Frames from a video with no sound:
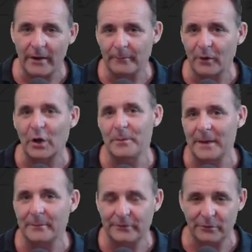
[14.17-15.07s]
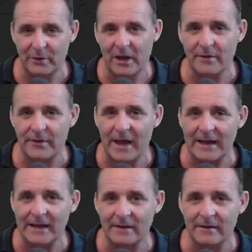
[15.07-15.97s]
and I'm not going to be able to cover that
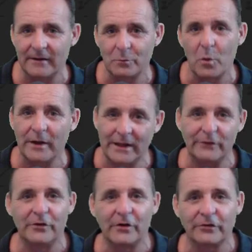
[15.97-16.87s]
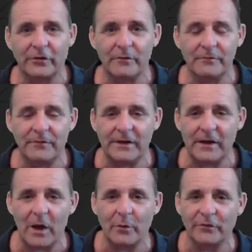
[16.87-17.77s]
in this one introduction video.